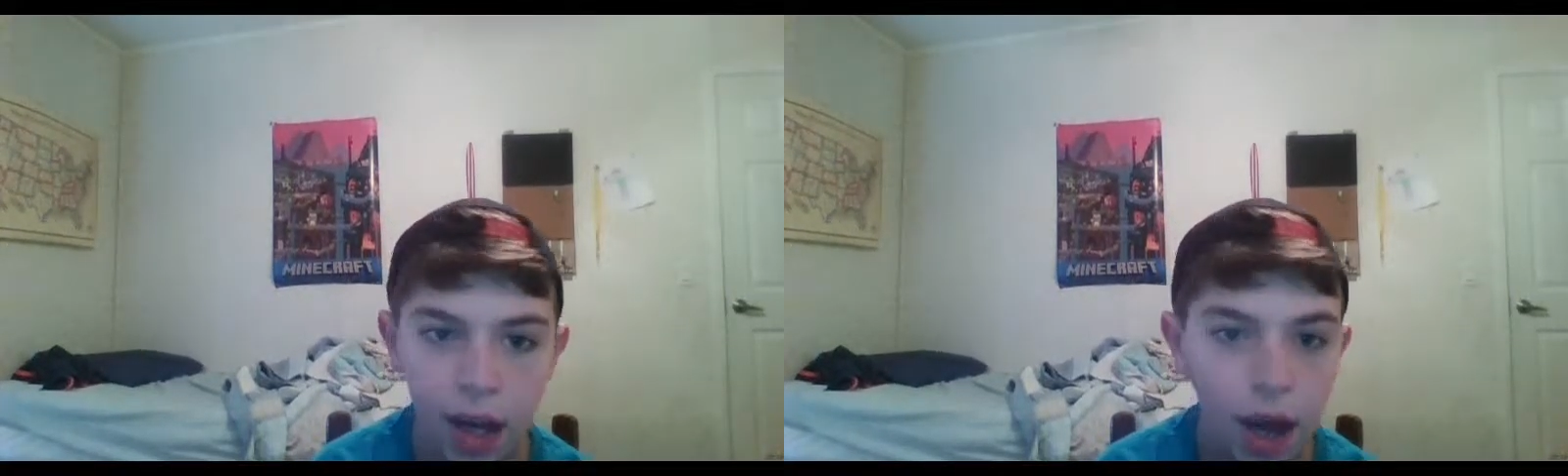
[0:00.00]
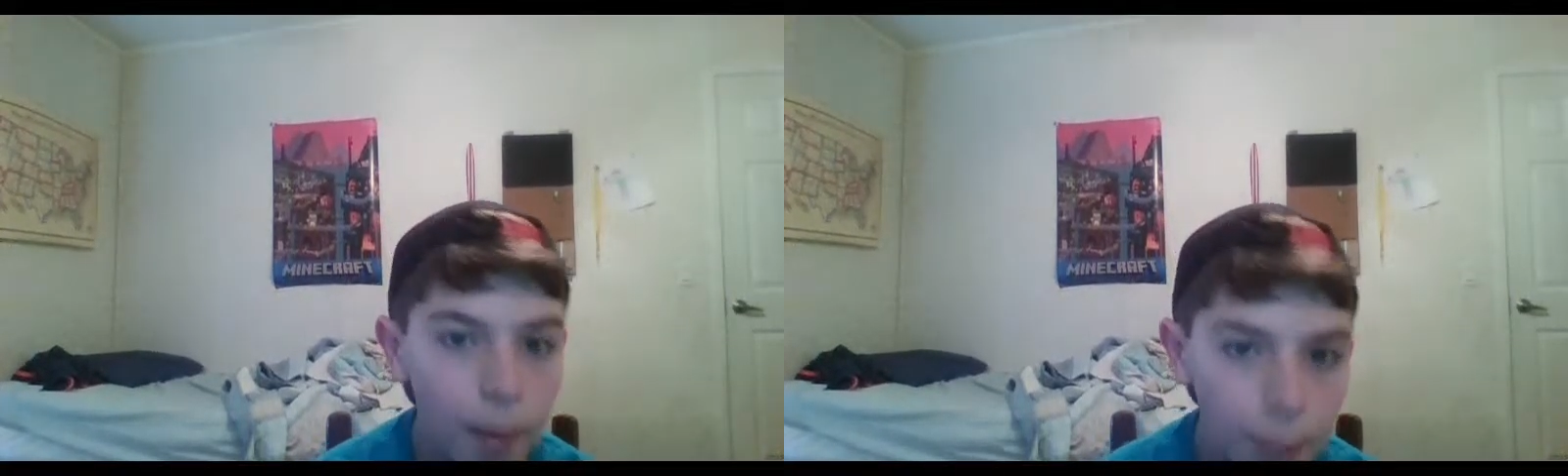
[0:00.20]

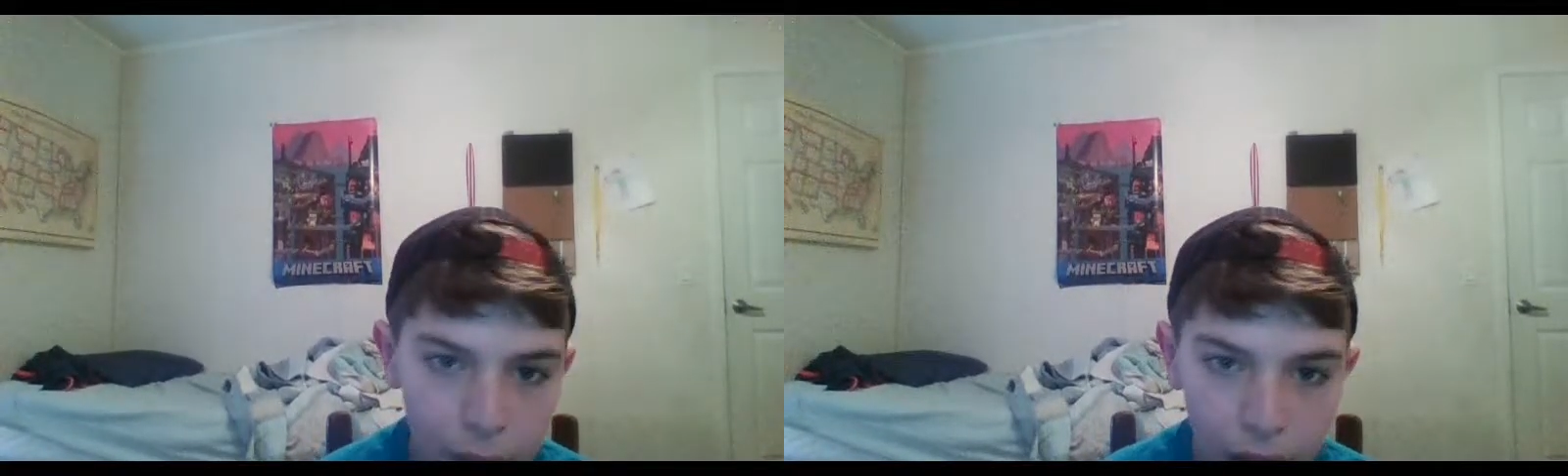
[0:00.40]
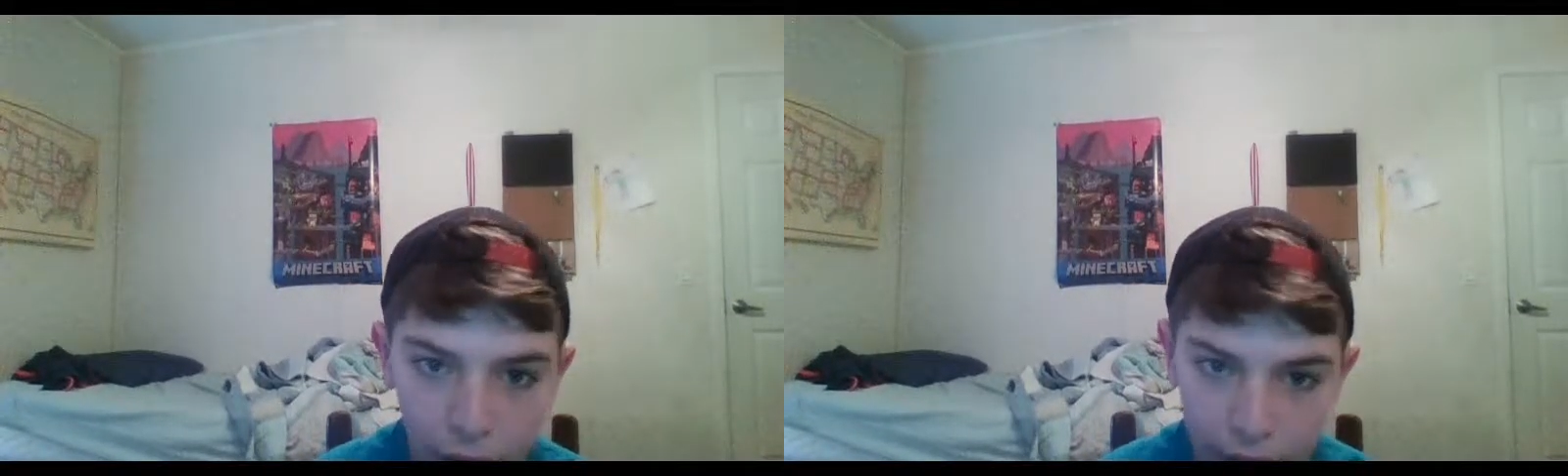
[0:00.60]
a
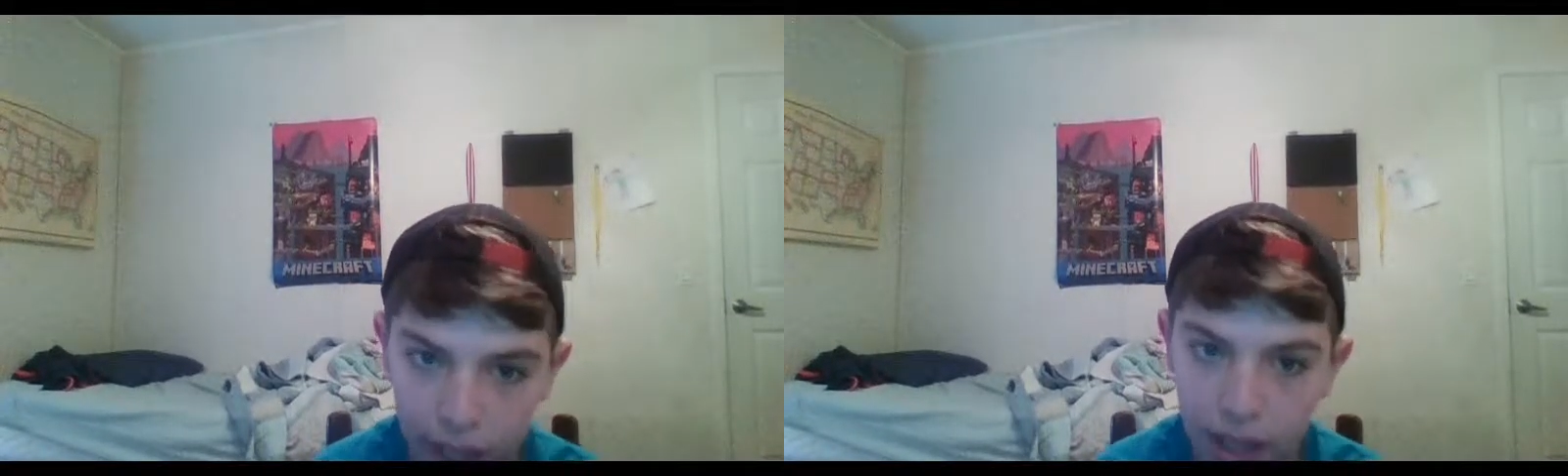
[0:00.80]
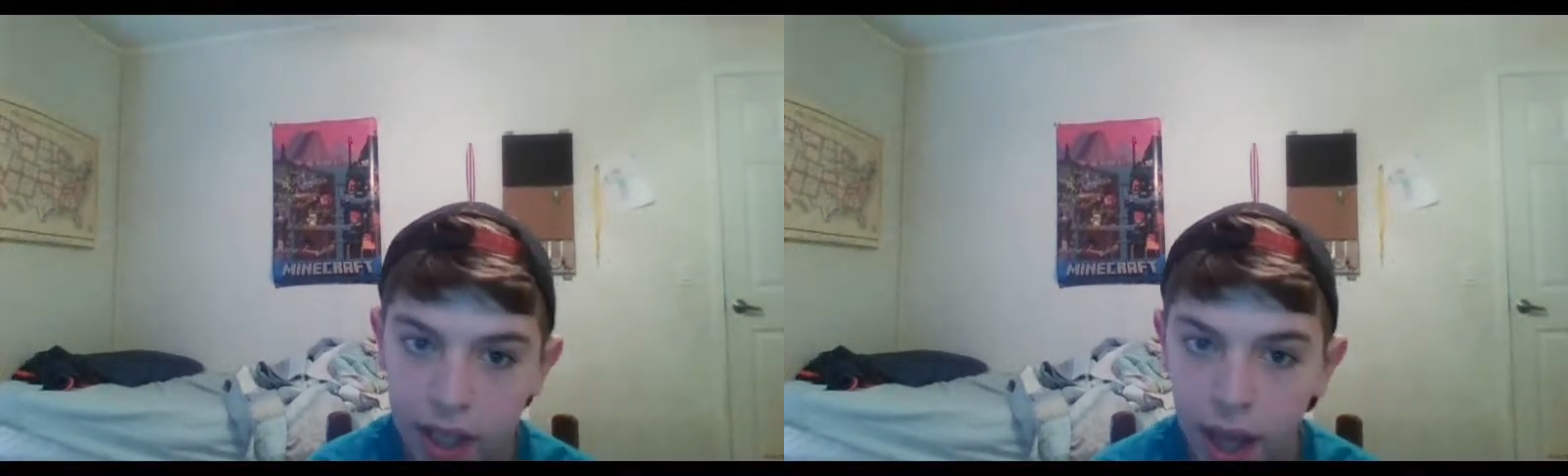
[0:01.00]
blog
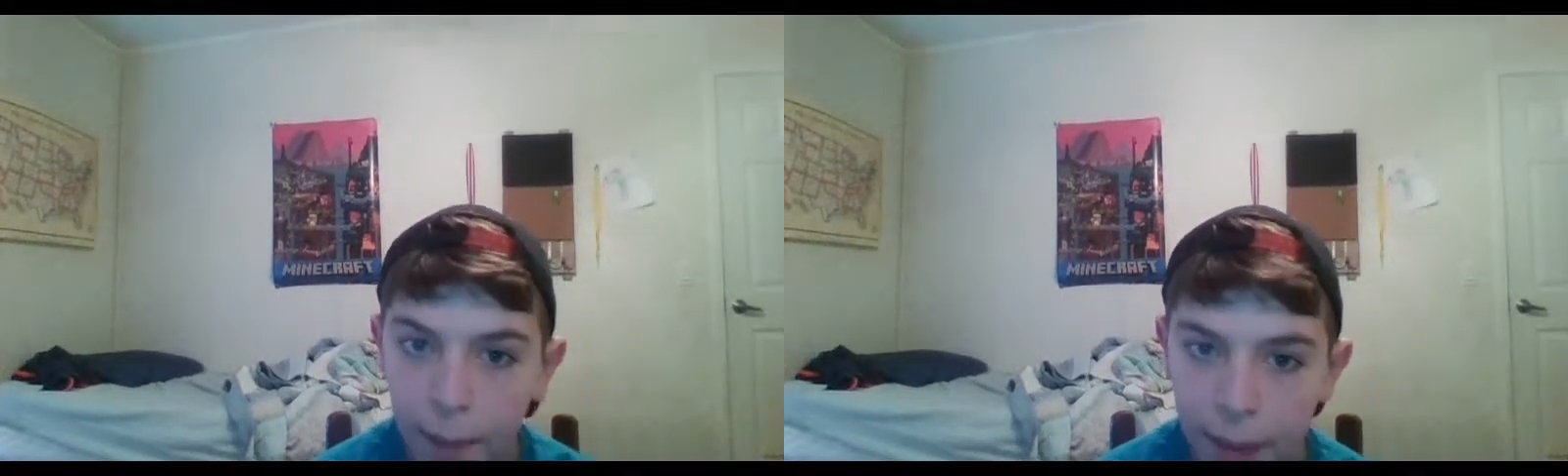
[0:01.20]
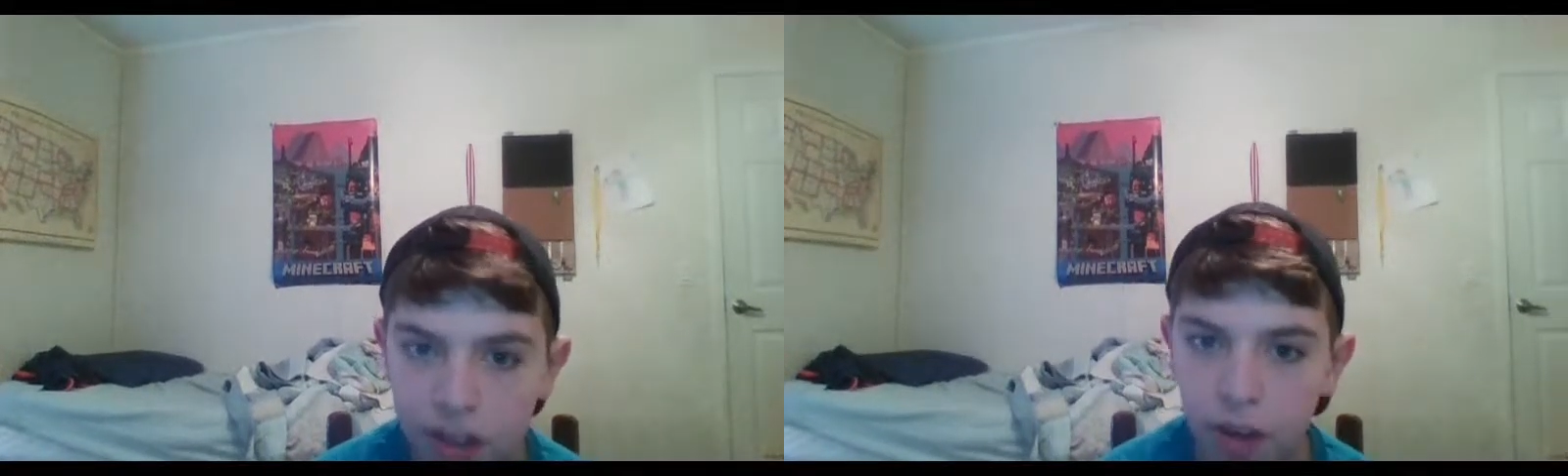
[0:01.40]

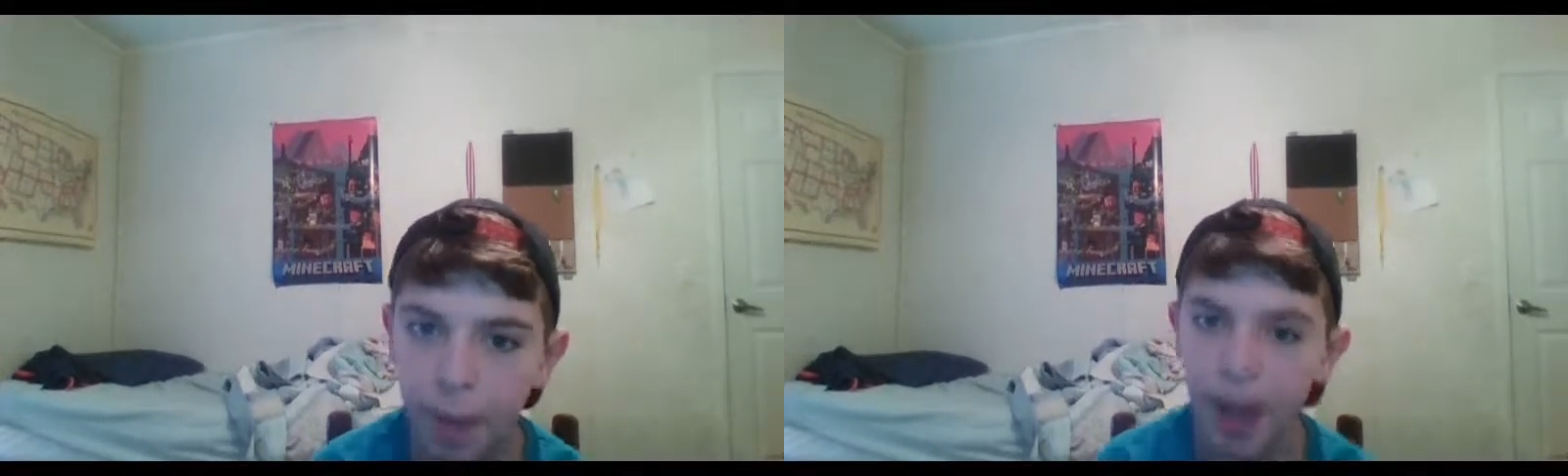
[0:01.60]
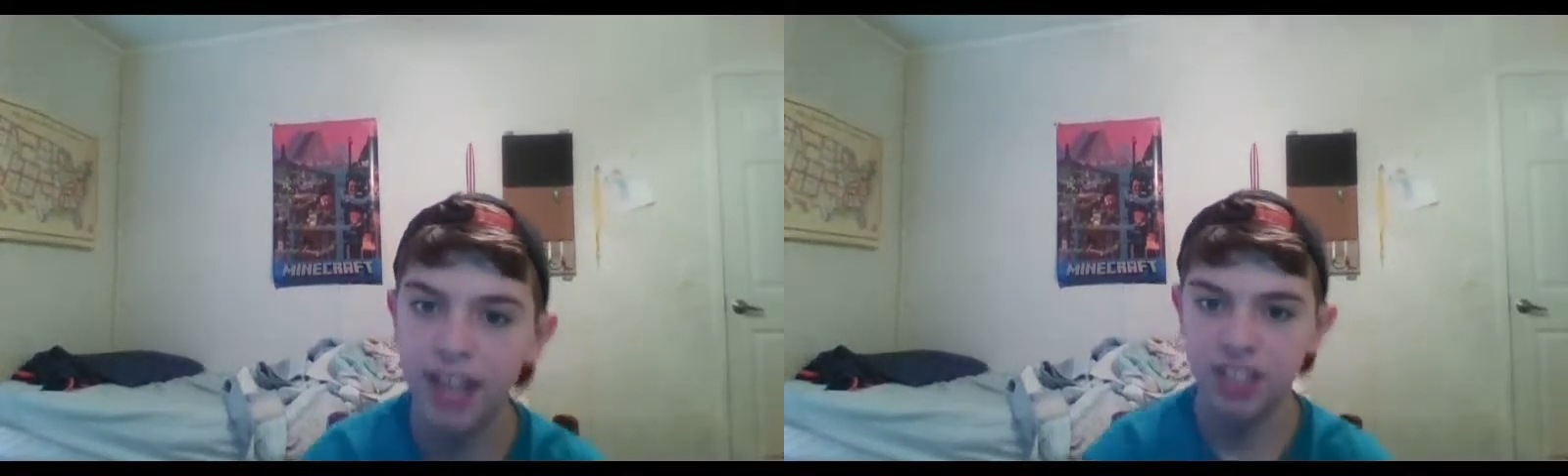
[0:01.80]
about your
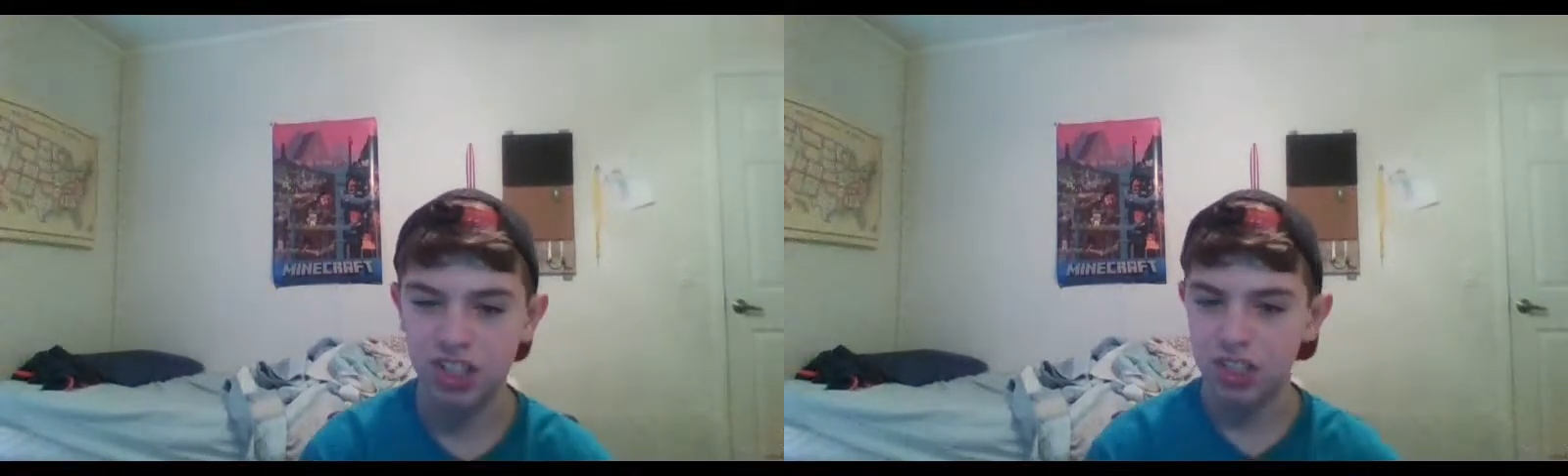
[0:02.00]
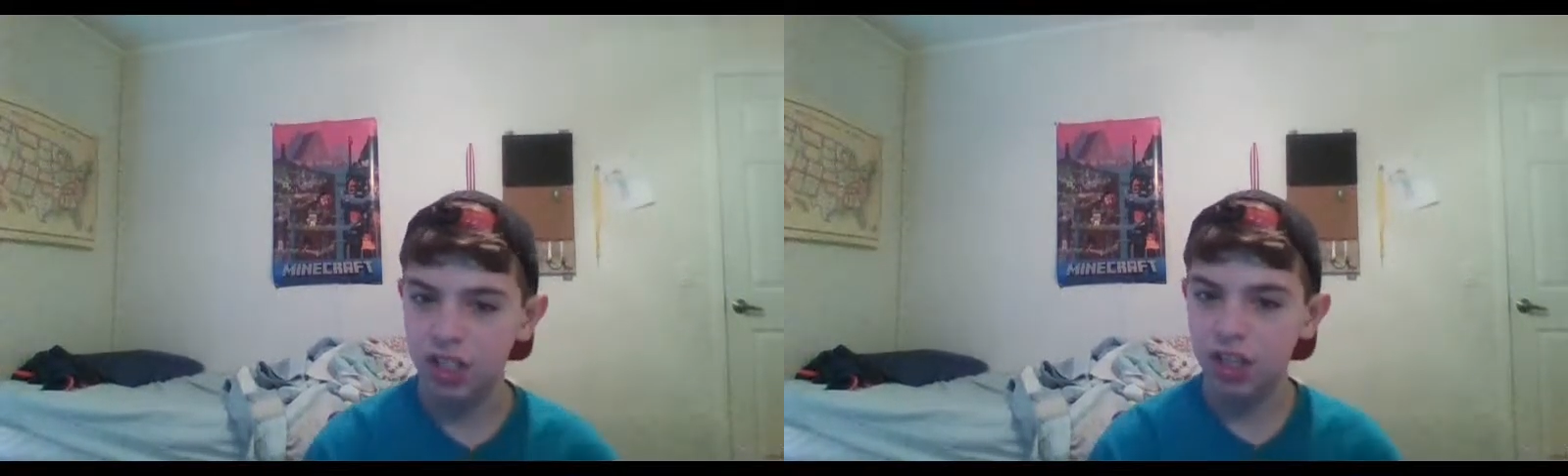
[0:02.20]
passion,